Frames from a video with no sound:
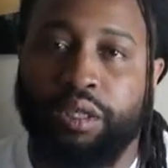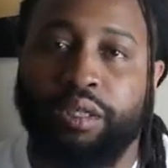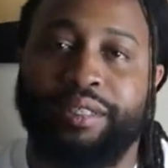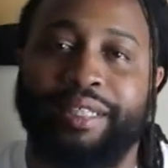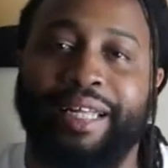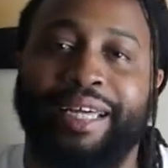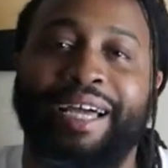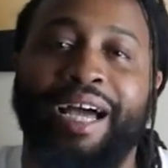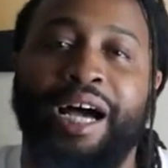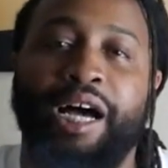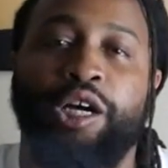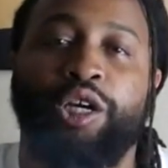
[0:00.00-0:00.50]

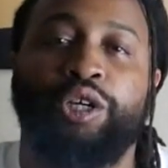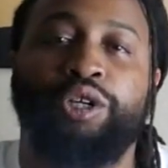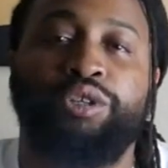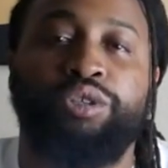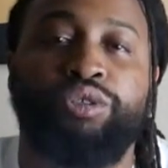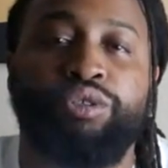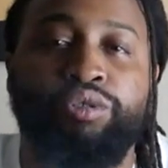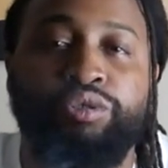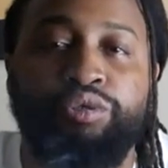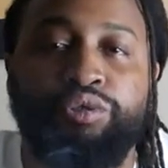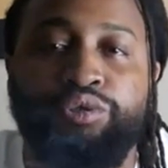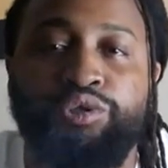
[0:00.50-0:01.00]
They got
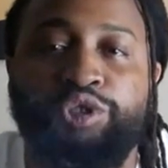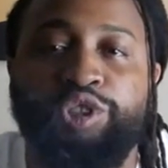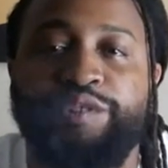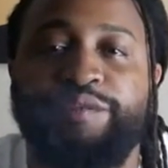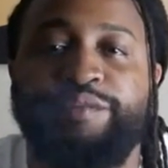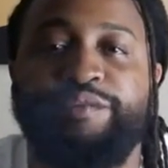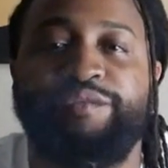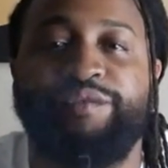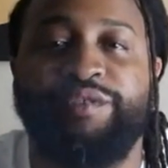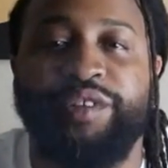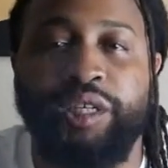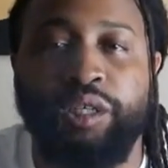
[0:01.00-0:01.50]
huge
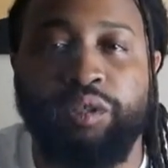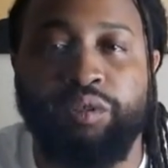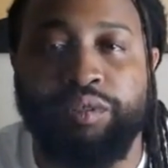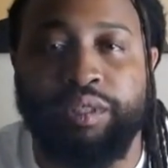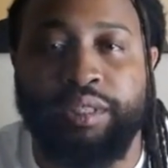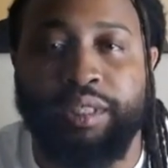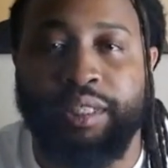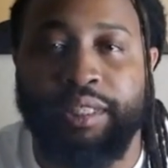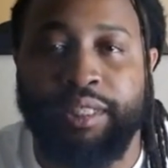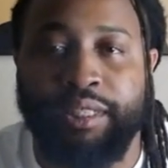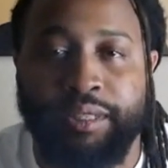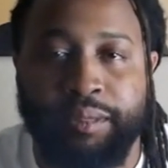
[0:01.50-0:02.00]
fields
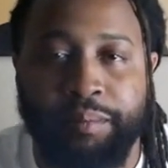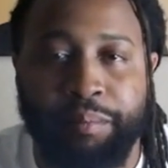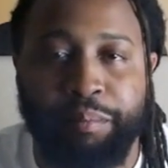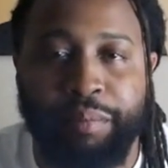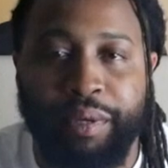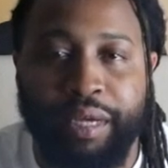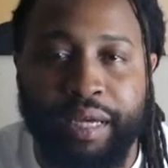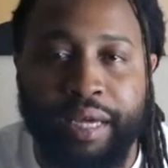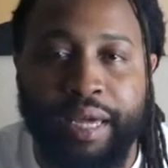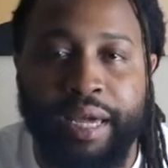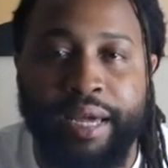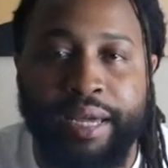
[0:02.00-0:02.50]
of these
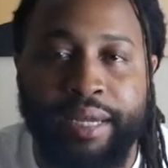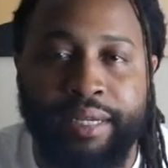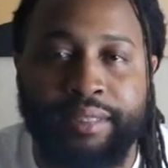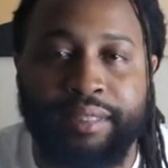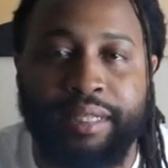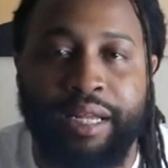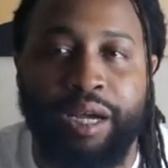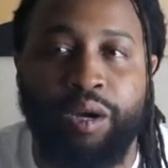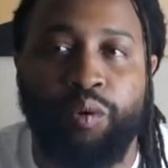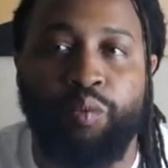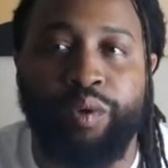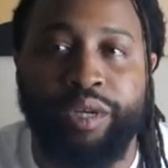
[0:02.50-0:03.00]
big ass
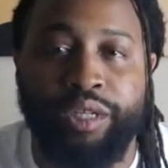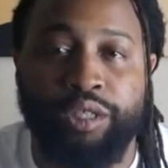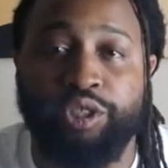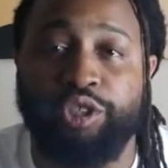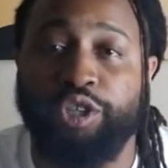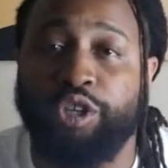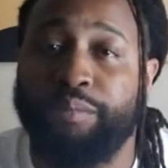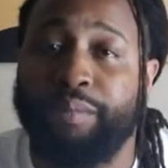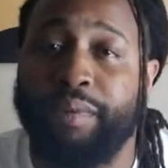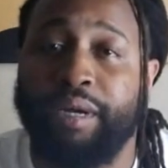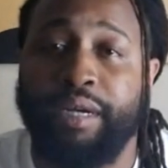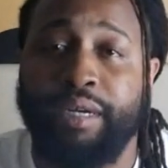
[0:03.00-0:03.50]
like wind
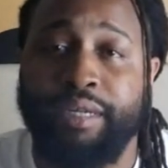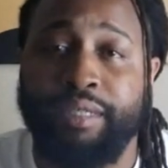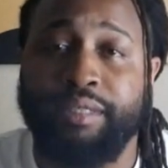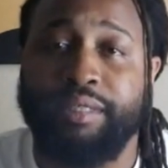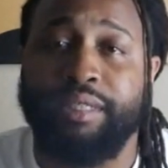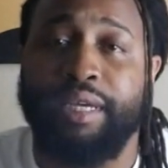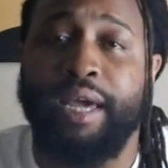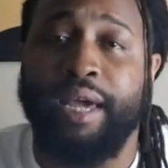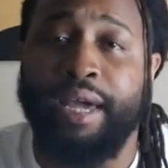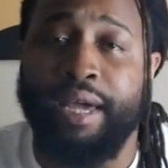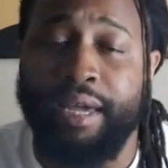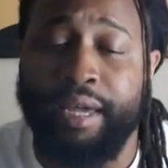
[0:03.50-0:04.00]
turbines,
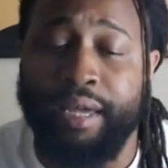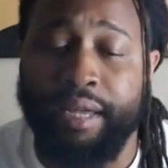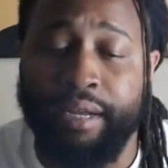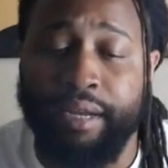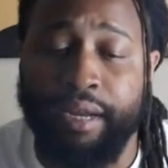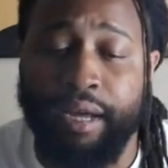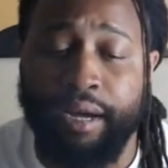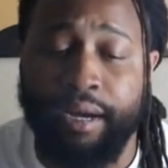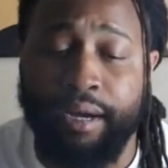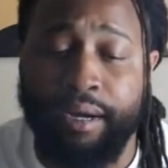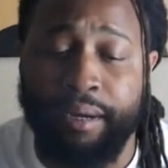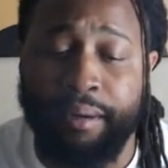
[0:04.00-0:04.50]
and
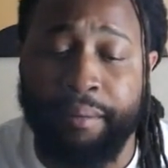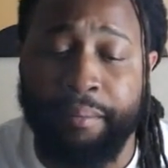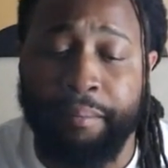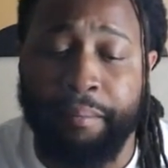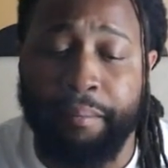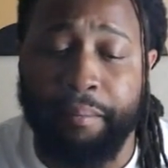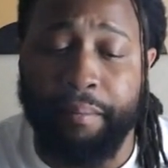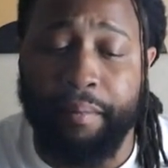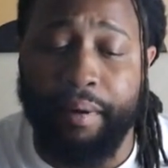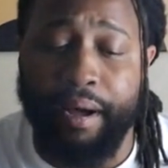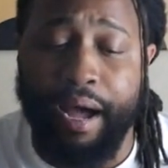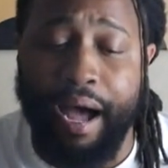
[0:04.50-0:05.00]

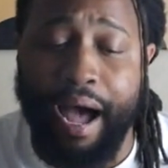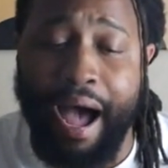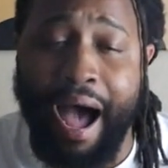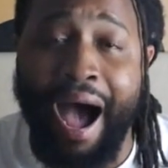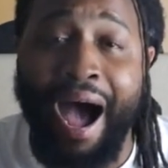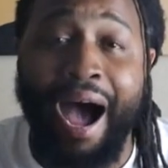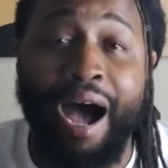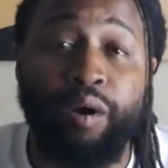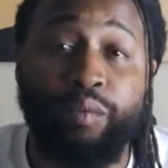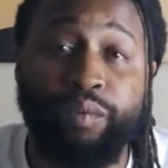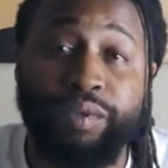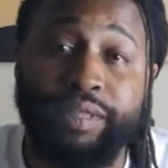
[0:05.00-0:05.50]

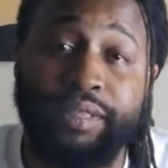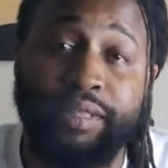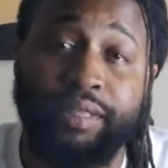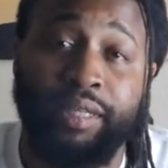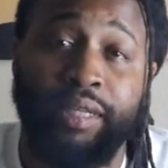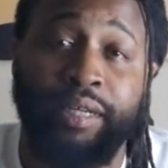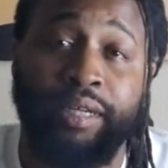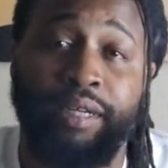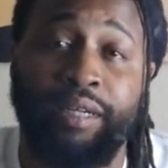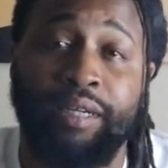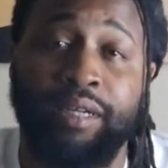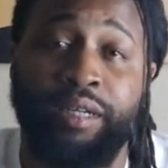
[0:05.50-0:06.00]
I was
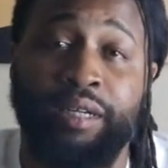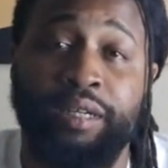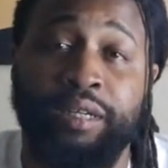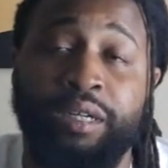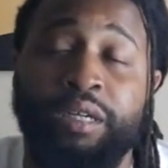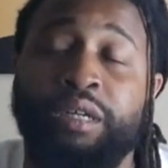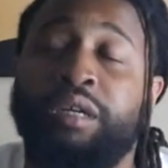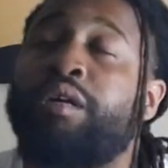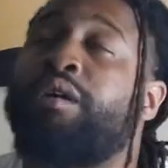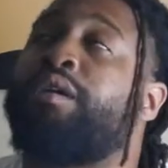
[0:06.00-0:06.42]
thinking,